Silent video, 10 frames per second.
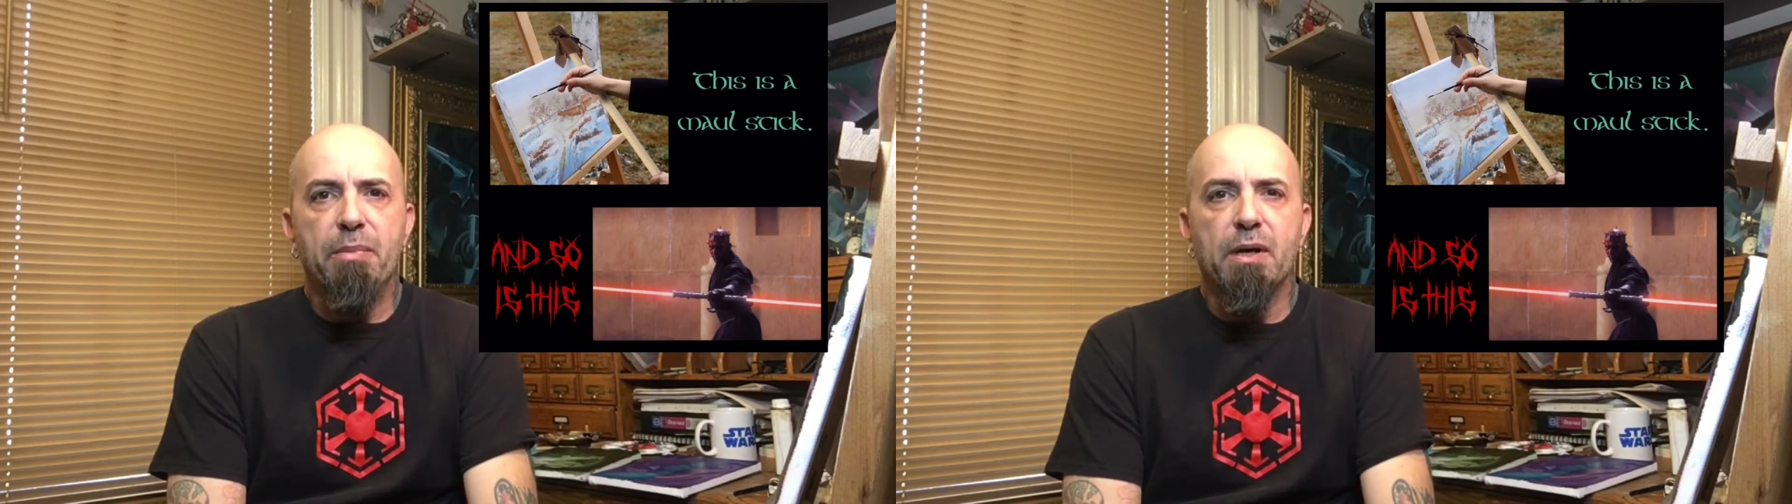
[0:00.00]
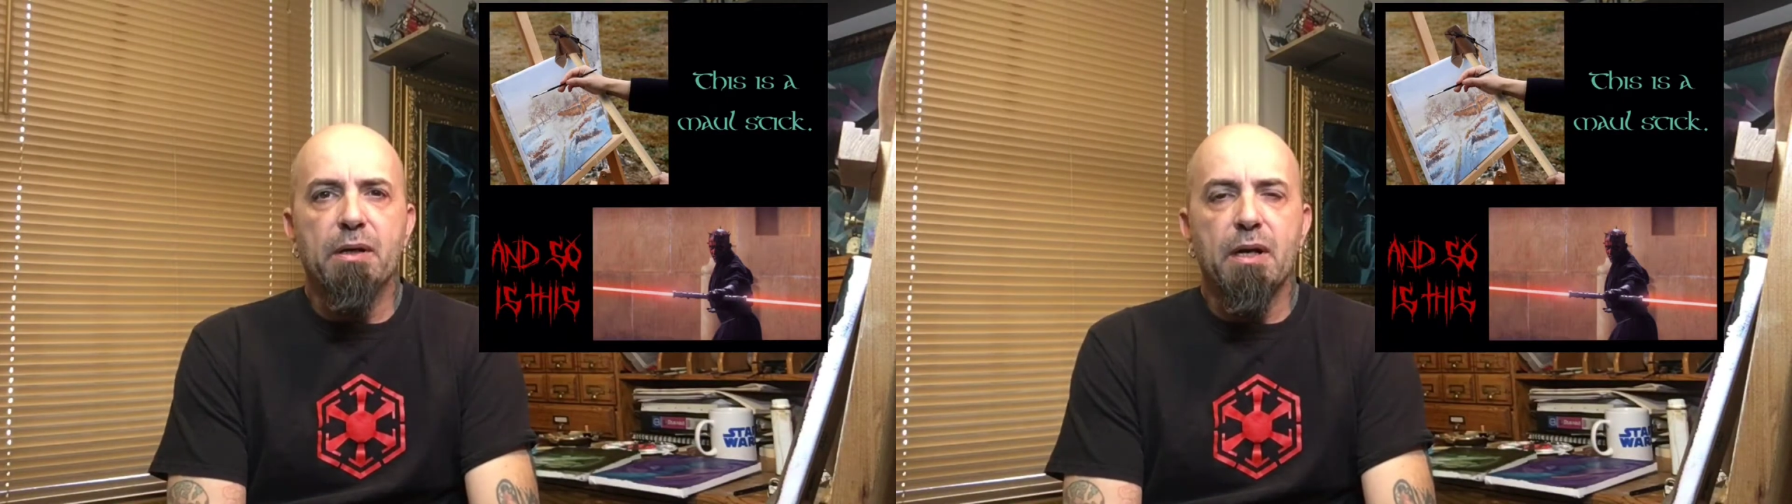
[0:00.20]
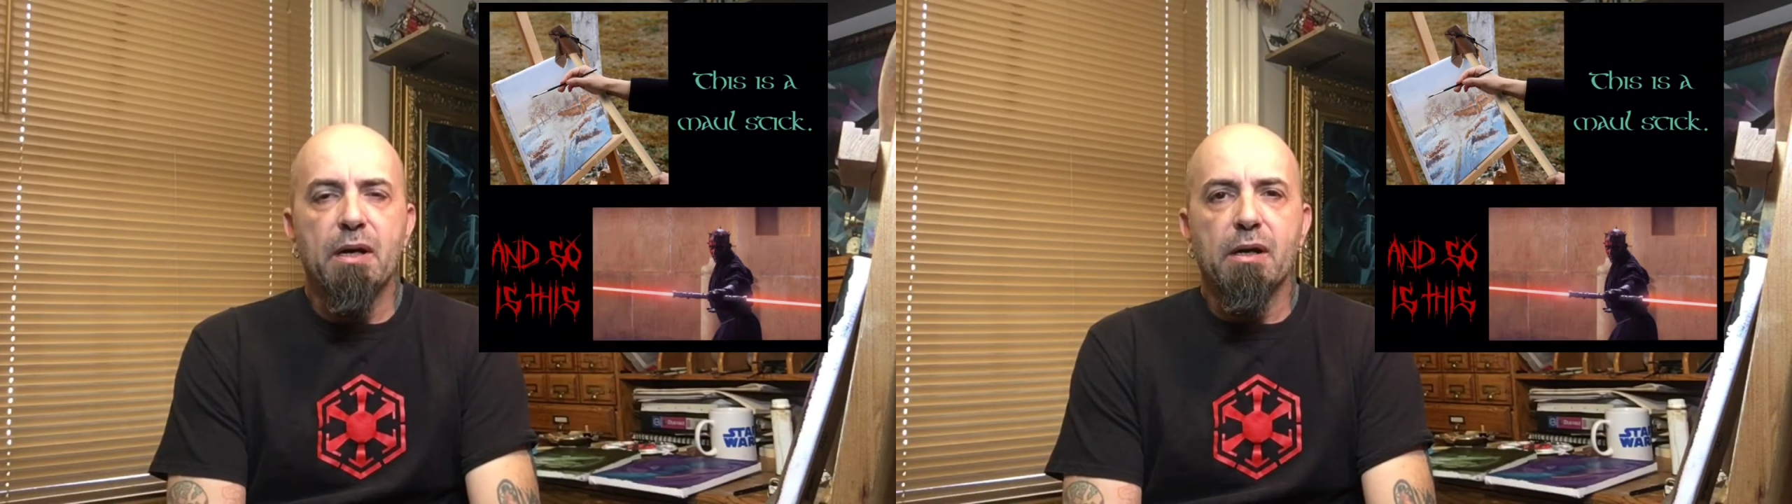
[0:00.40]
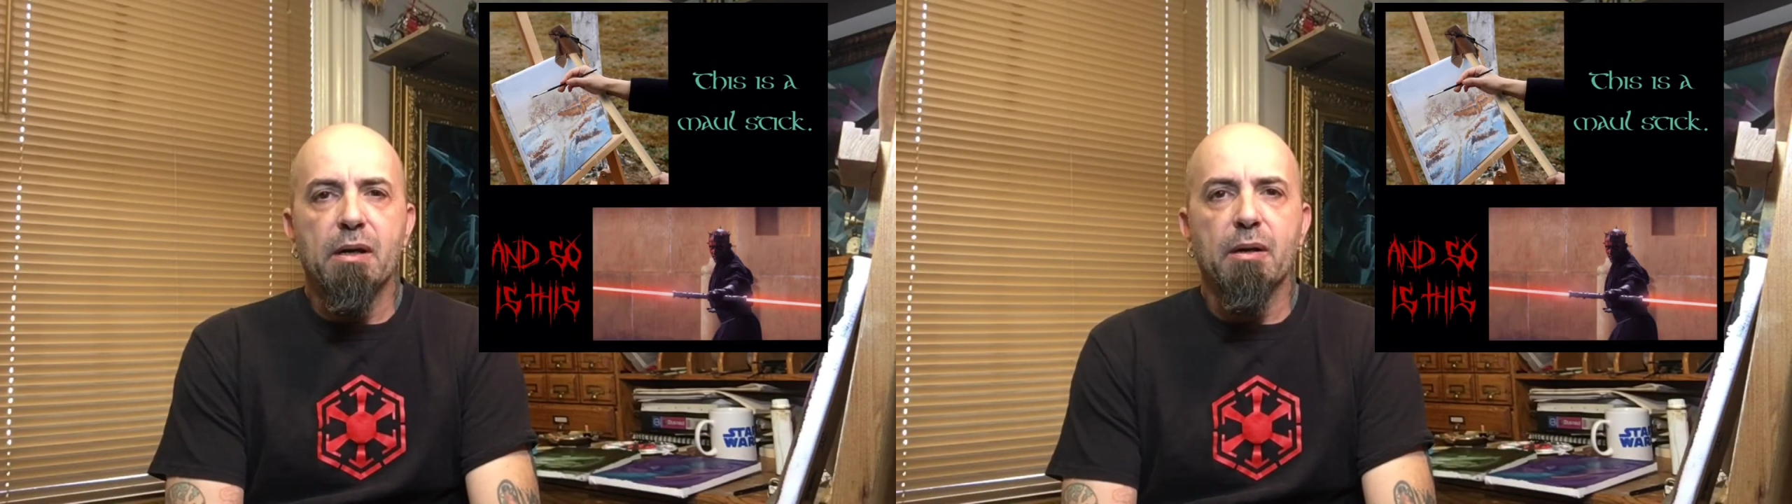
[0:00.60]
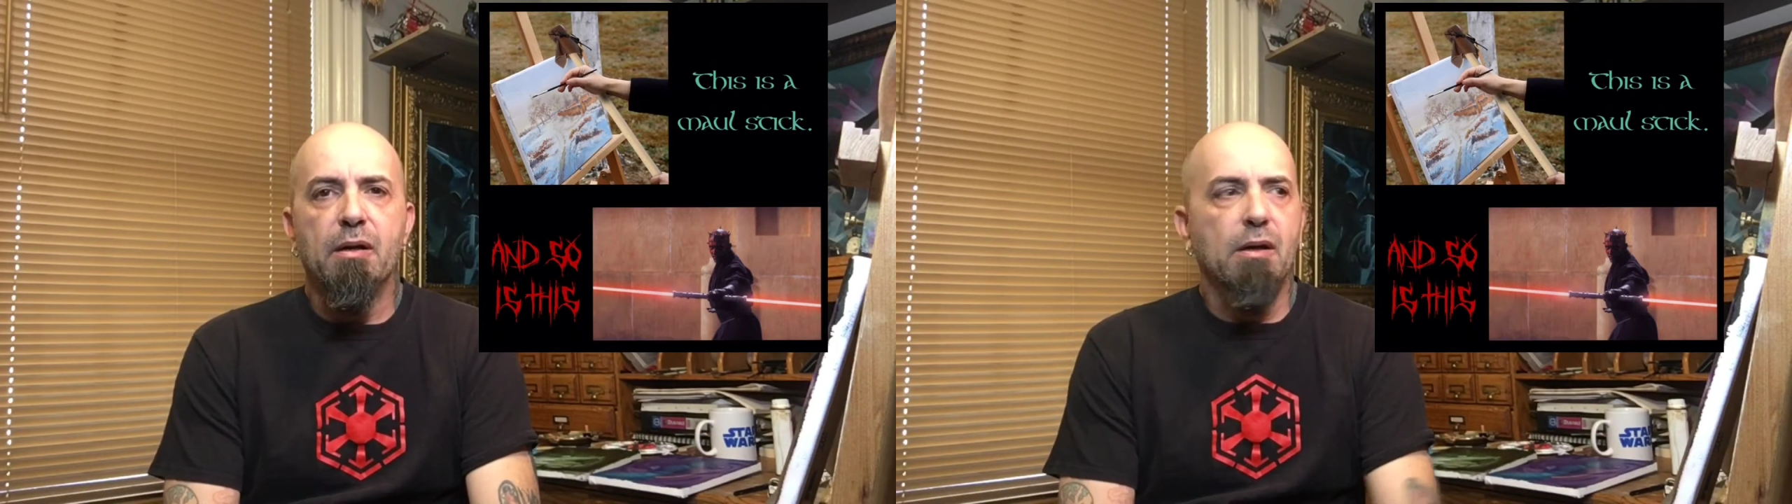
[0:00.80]
but
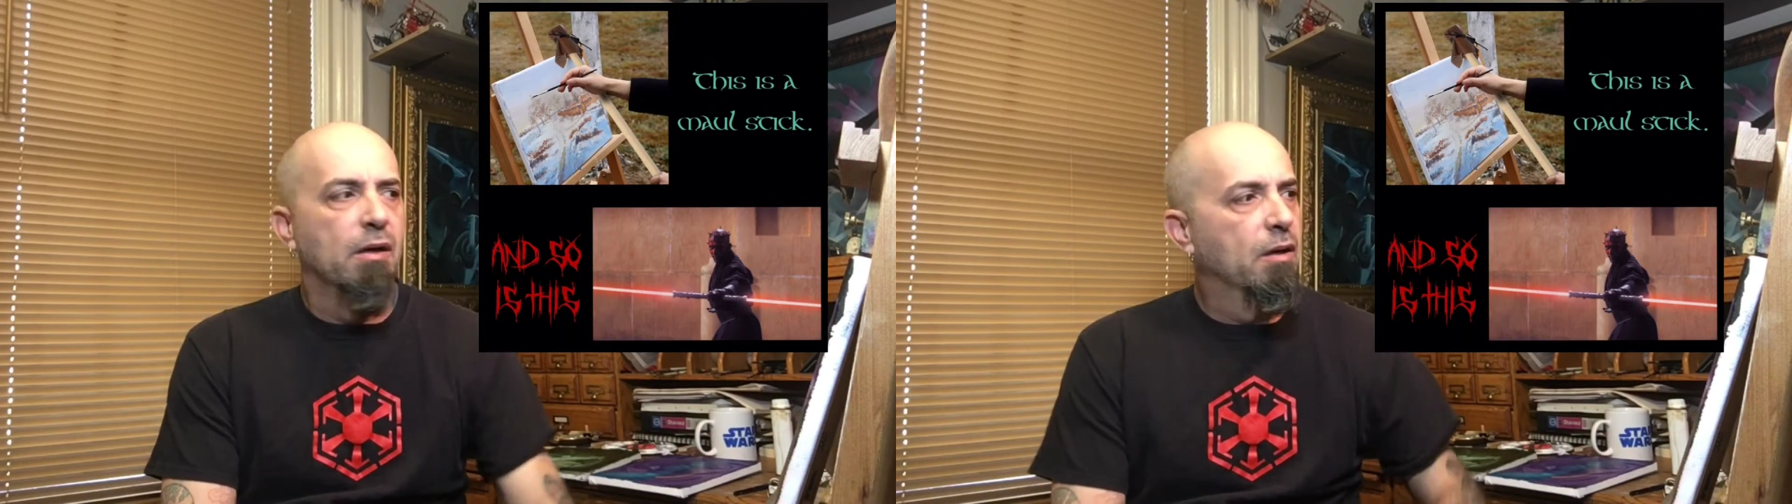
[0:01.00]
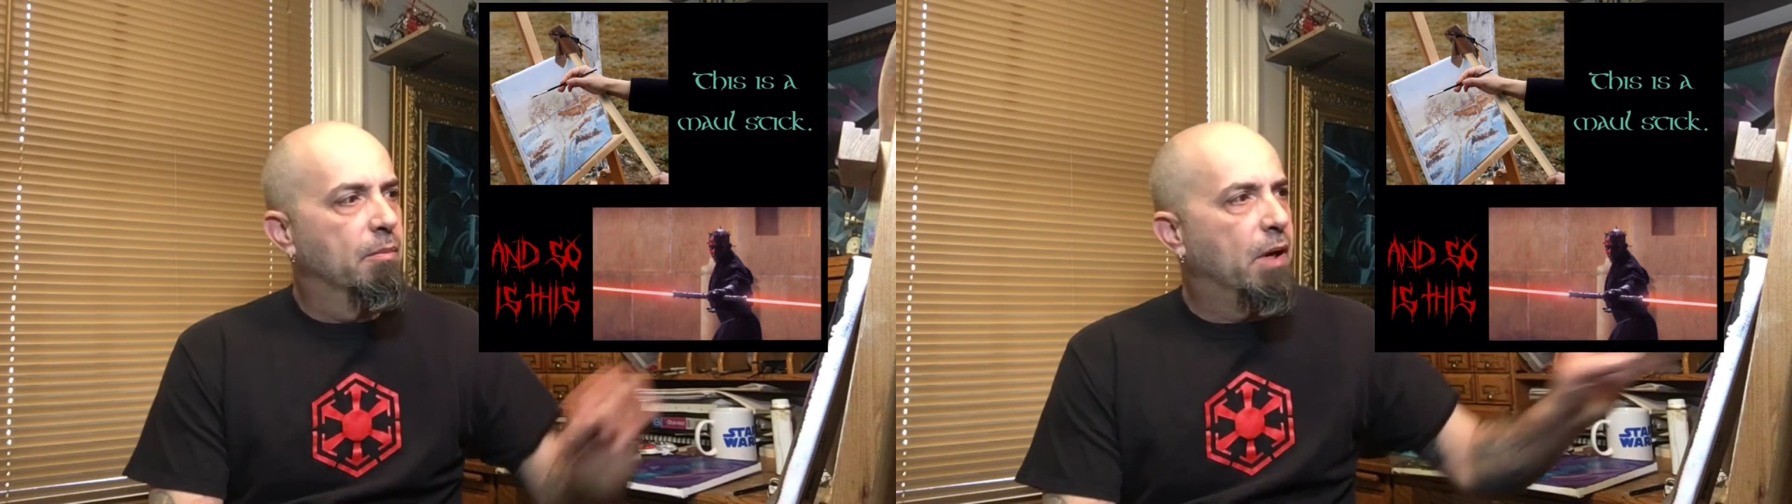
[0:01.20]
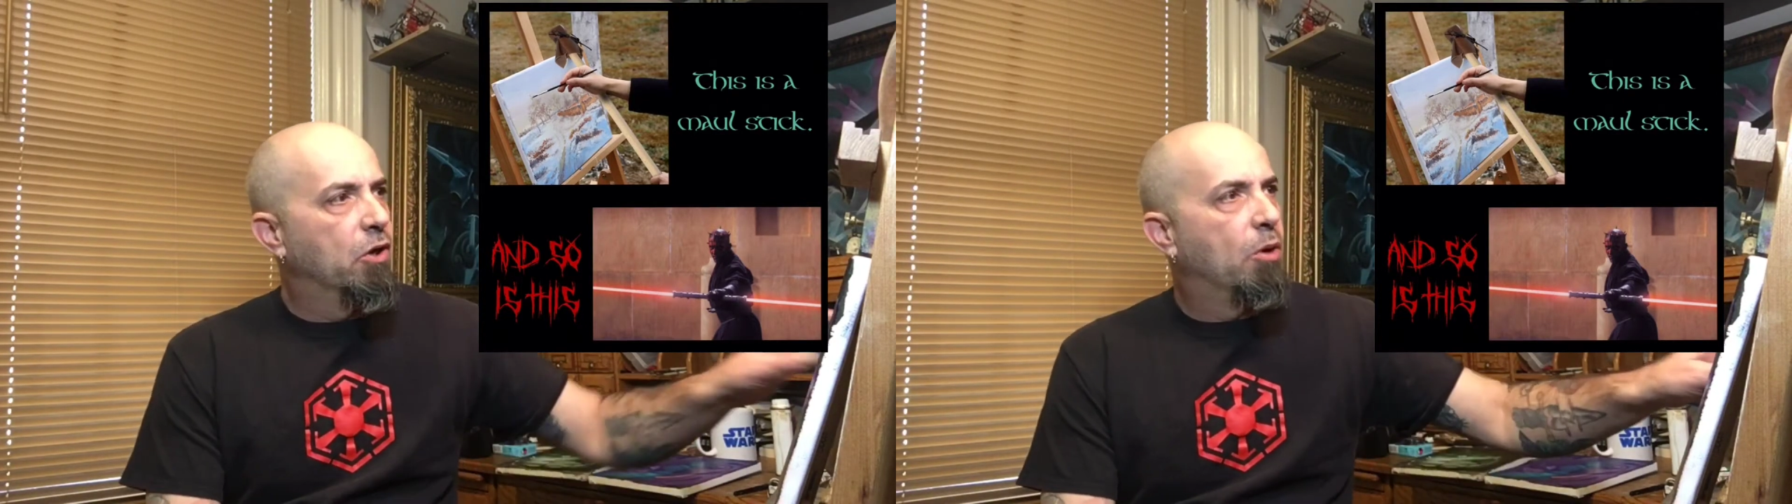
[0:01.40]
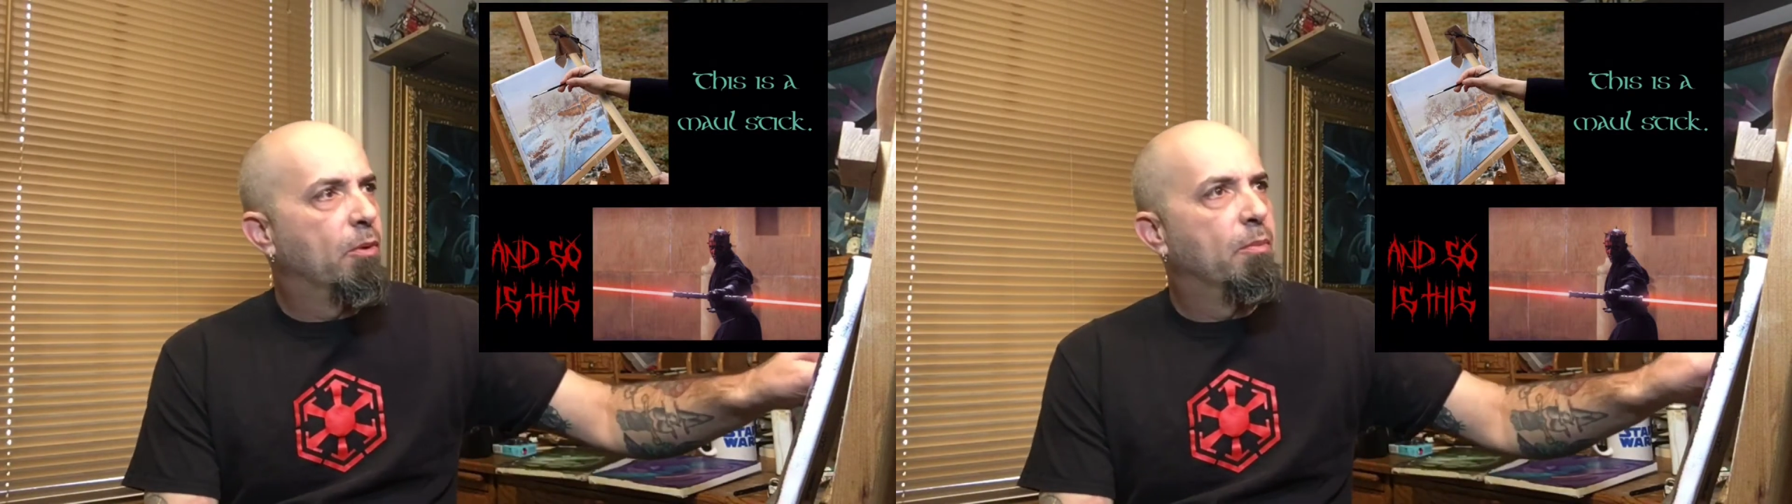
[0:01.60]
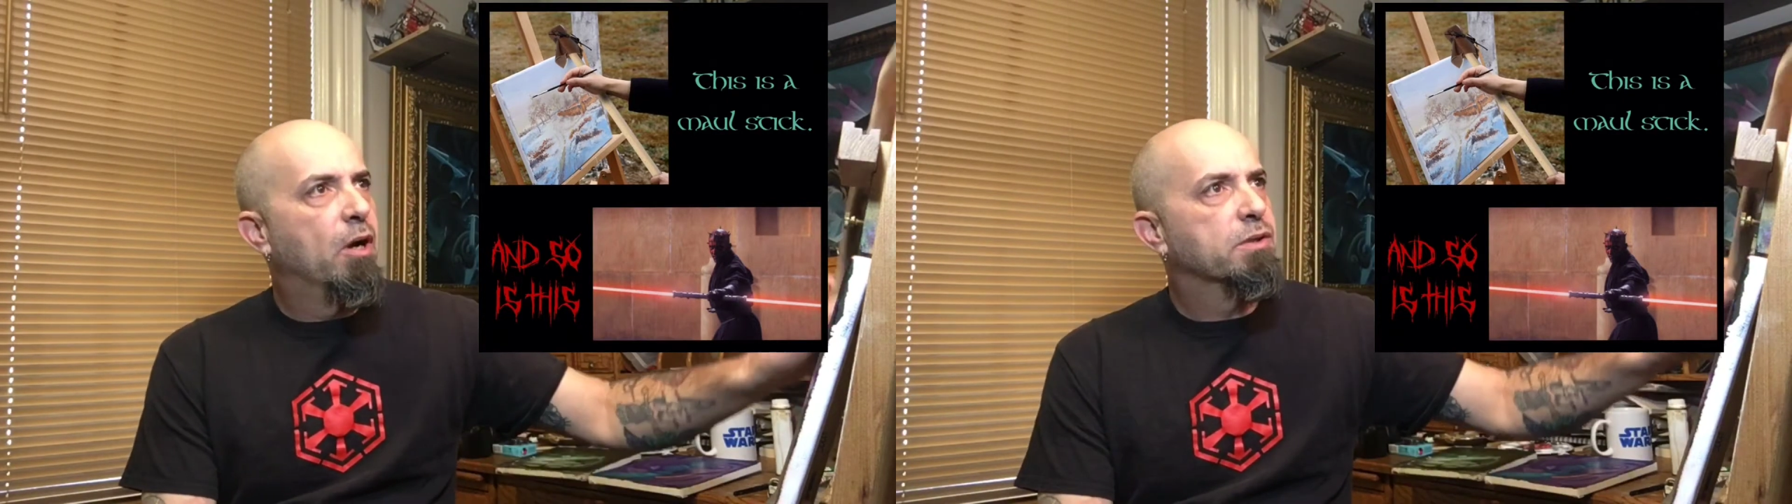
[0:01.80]
my normal maul